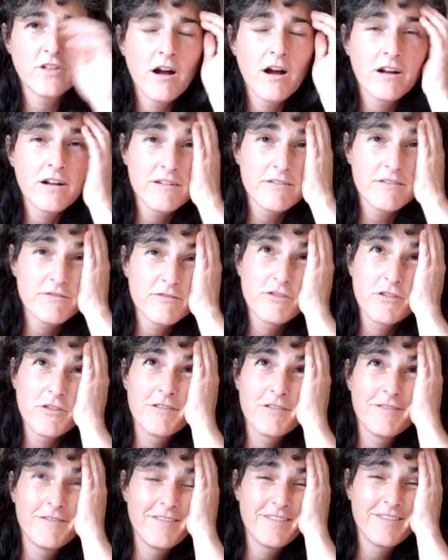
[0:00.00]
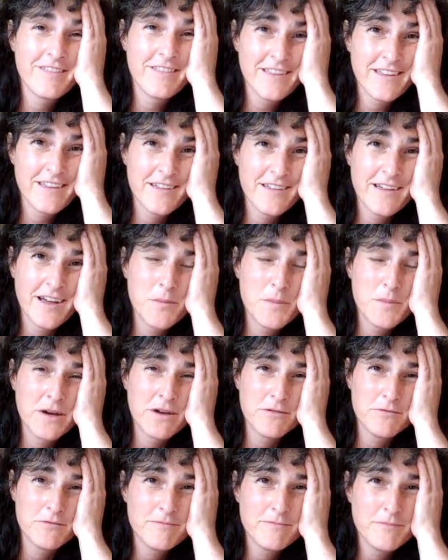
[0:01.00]
vlog for
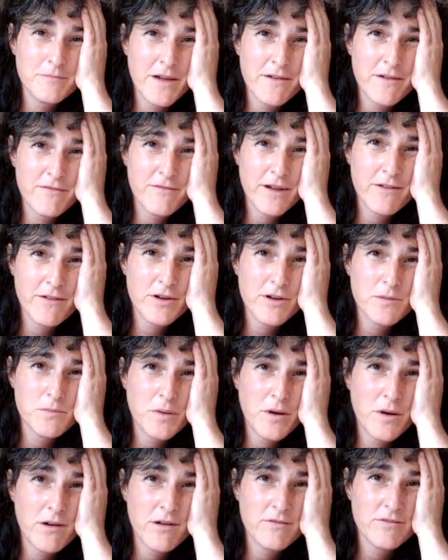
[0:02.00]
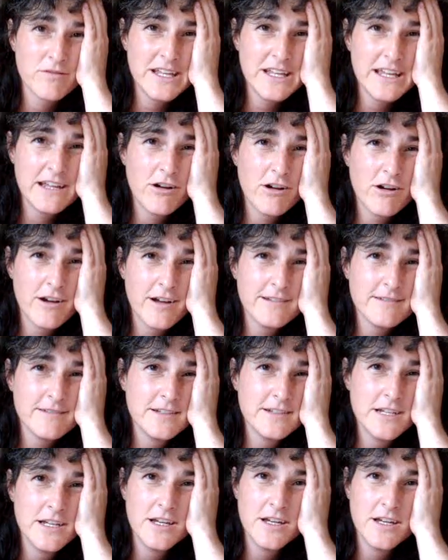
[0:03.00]
about my favorite part of LeakyCon.